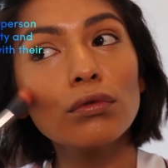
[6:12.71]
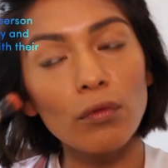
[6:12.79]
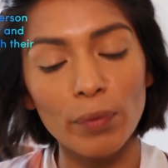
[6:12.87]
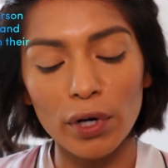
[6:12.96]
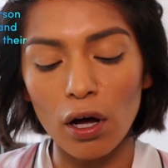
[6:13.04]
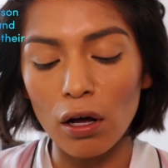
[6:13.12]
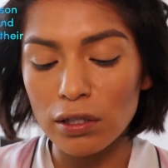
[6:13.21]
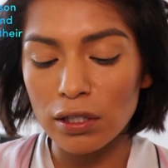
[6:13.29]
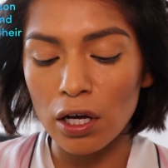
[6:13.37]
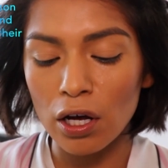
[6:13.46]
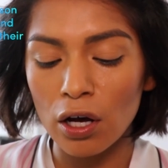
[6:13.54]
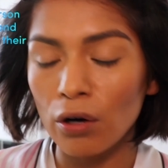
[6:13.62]
But
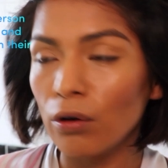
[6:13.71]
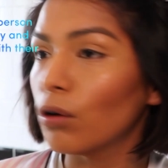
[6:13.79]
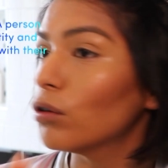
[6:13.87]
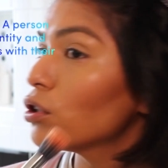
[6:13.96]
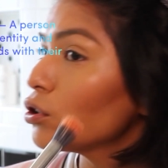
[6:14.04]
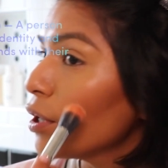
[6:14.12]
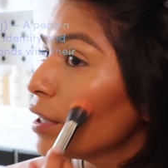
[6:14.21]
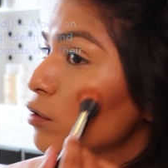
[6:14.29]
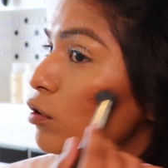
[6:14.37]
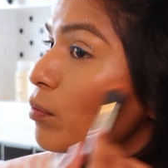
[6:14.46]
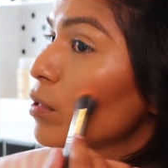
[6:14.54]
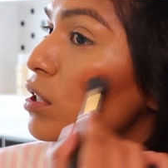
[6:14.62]
also trans
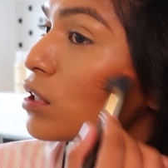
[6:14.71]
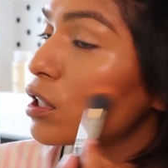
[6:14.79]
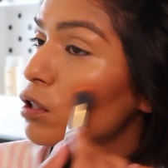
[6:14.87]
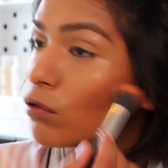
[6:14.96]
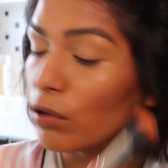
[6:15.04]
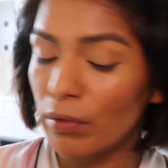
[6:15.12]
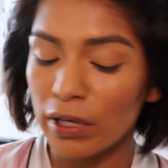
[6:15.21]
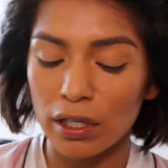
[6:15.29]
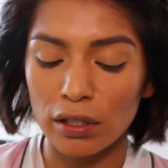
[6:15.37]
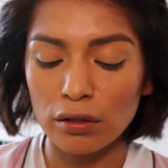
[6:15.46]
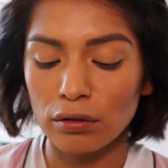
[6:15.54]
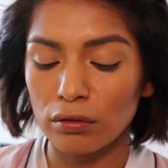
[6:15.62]
women, cis
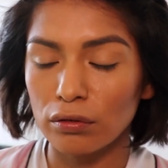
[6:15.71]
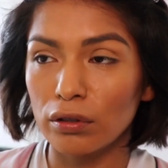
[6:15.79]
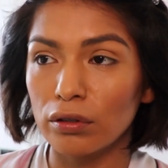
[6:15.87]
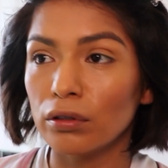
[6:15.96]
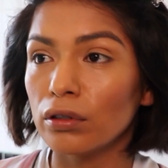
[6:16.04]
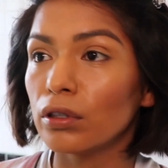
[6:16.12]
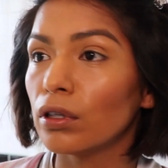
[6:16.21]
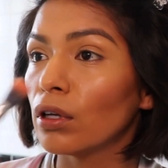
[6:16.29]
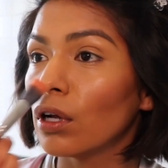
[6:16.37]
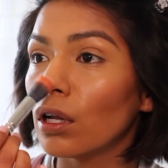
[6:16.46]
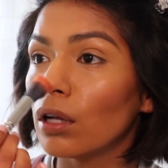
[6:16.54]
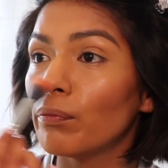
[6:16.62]
women,
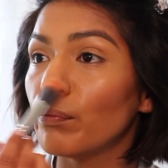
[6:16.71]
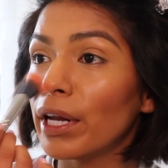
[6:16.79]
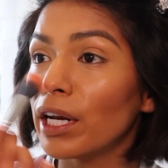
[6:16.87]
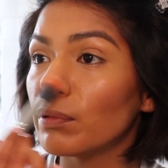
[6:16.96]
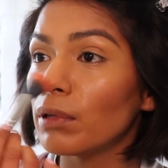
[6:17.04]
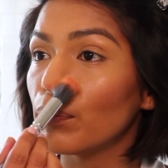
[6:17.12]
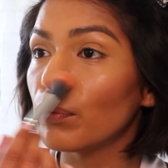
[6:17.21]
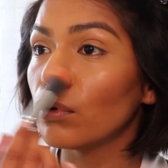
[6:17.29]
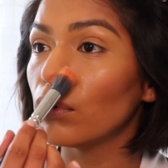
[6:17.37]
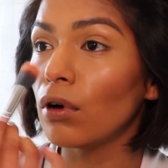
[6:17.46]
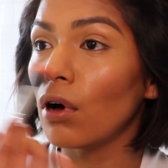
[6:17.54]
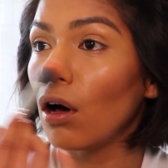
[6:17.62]
many
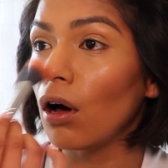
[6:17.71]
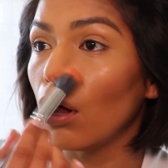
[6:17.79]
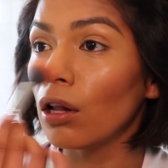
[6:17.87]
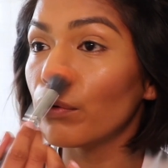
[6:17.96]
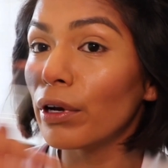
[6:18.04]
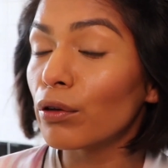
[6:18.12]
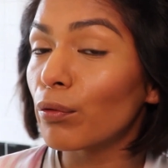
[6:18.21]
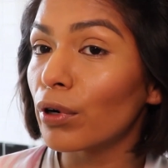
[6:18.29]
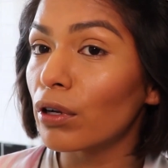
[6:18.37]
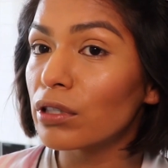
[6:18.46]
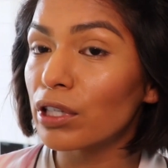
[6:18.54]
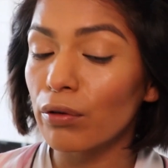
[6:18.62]
people all around the
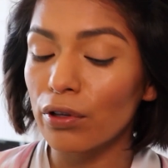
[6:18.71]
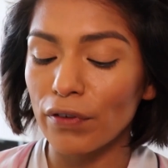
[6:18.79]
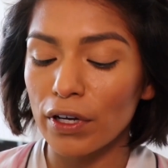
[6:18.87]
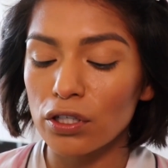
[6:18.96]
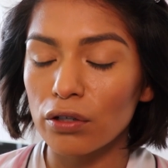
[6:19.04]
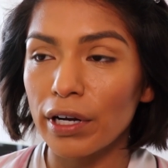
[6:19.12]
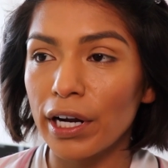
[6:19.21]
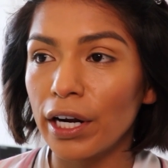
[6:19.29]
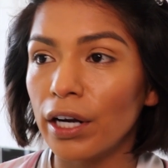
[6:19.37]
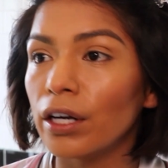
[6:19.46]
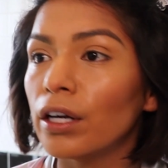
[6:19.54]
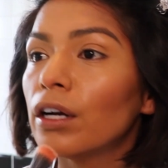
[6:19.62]
world deal with facial
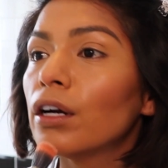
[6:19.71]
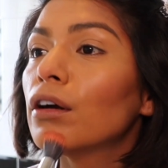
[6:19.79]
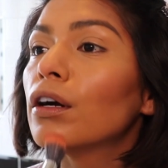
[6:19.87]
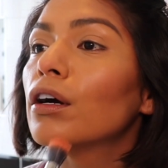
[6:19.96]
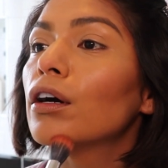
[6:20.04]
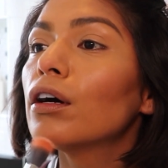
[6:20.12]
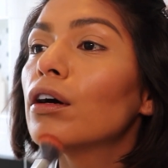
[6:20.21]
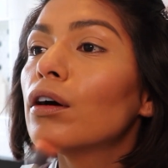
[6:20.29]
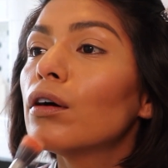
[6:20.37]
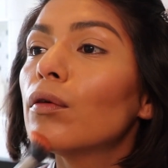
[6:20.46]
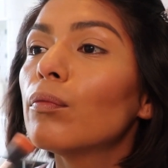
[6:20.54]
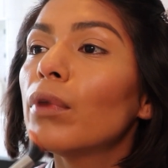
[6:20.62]
hair.
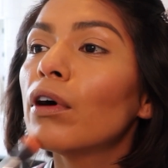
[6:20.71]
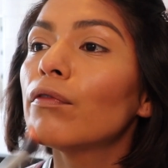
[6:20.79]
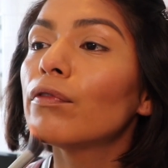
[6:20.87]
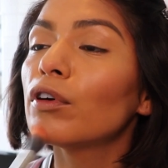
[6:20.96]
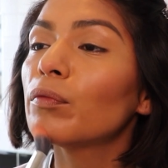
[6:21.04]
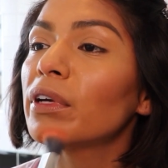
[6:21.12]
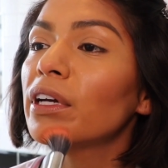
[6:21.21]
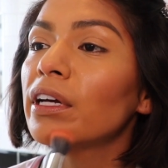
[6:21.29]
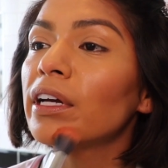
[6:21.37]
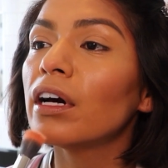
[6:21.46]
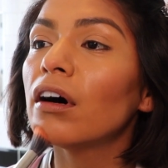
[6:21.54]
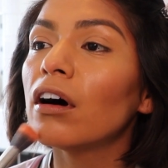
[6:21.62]
But for
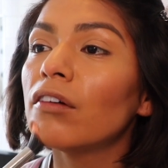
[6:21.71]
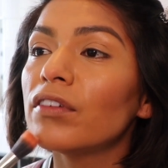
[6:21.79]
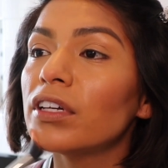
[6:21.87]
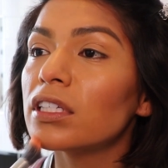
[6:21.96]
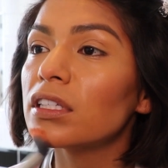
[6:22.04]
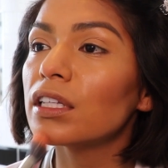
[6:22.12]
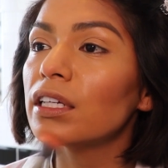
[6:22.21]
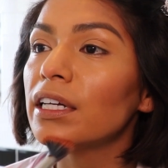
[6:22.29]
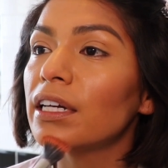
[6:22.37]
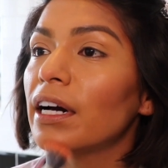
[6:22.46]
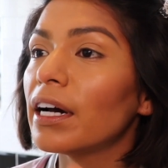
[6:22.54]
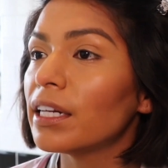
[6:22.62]
me, obviously,
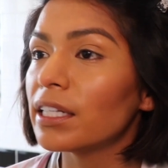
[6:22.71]
I do